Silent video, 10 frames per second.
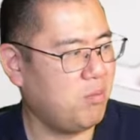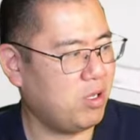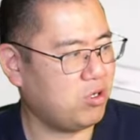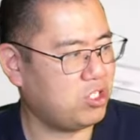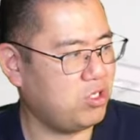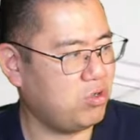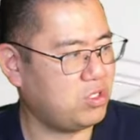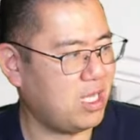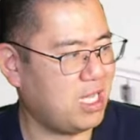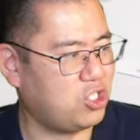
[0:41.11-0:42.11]
Miller
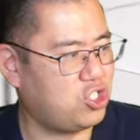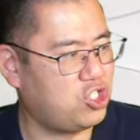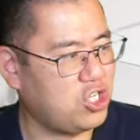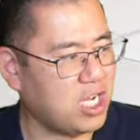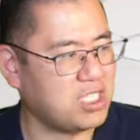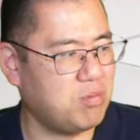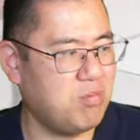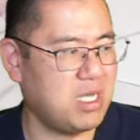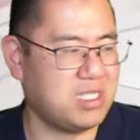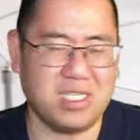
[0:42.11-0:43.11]
shoots and just
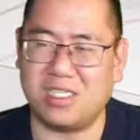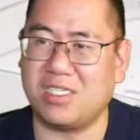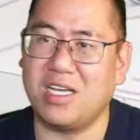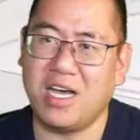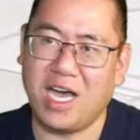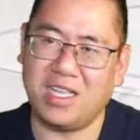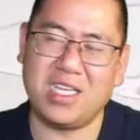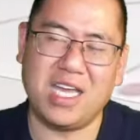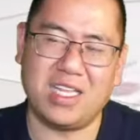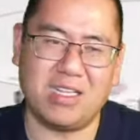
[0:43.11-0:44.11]
misses. I
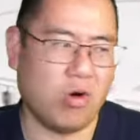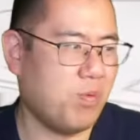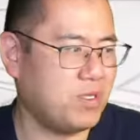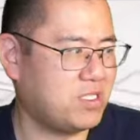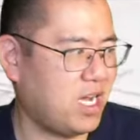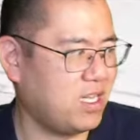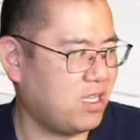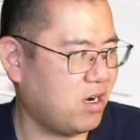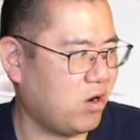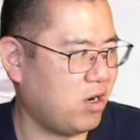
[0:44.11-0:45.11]
think he had the open side
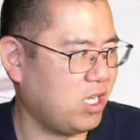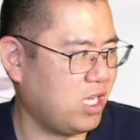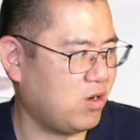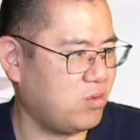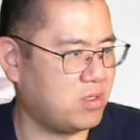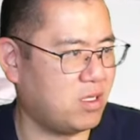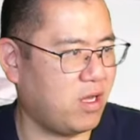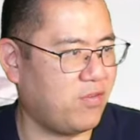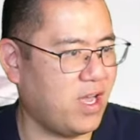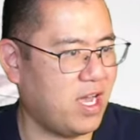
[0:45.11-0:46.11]
there on Ingram's
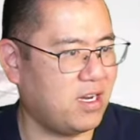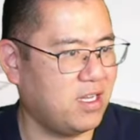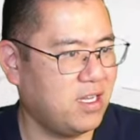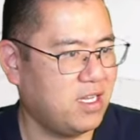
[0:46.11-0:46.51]
glove hand.